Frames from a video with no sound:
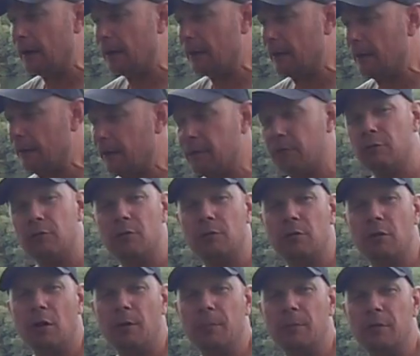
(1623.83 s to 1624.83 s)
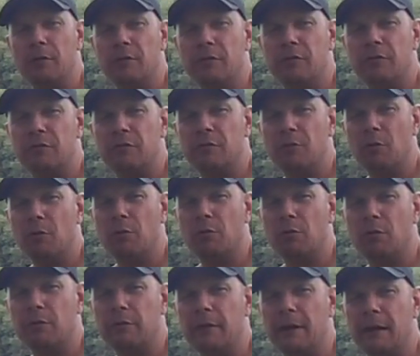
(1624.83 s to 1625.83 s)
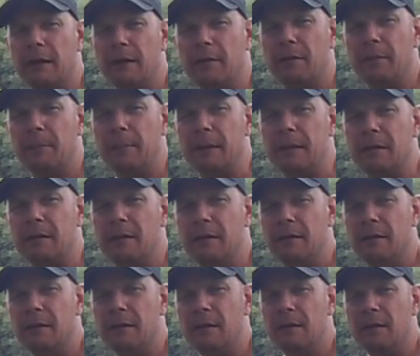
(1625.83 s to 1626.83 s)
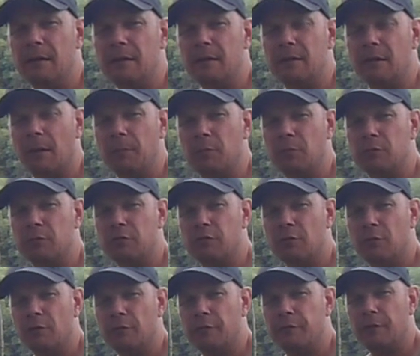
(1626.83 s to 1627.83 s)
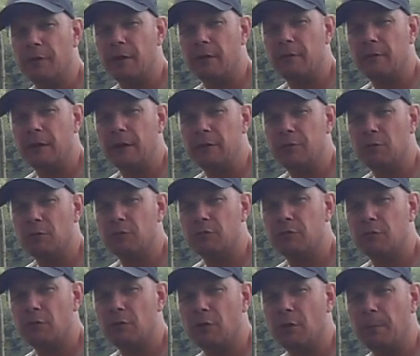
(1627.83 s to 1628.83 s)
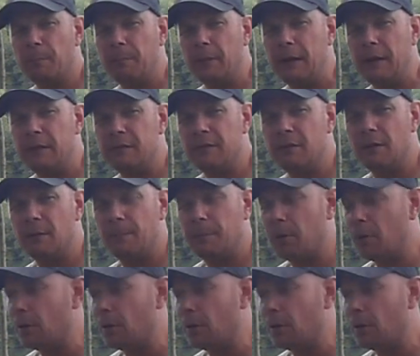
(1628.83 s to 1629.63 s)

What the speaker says: They were all commons, all around the mid double sort of range, all sort of like peas in a